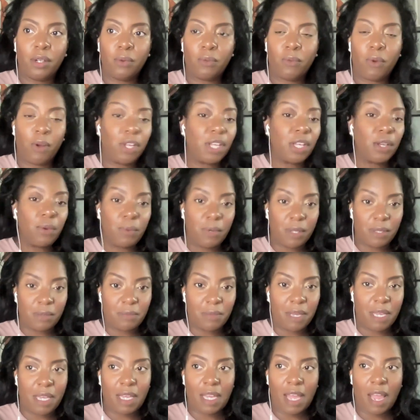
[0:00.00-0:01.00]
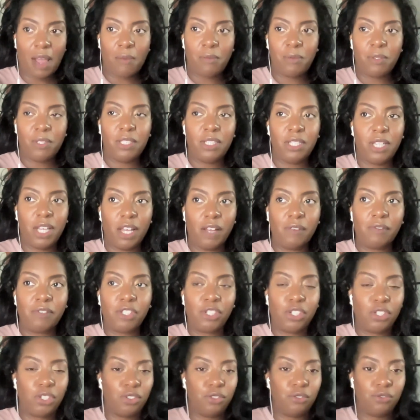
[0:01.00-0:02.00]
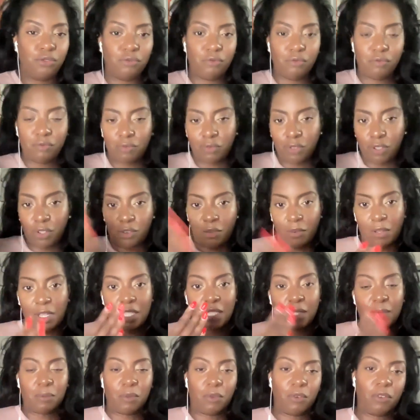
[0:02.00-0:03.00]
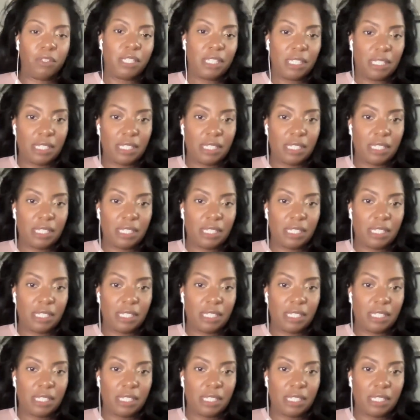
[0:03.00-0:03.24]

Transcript: working with me i would love to you know explore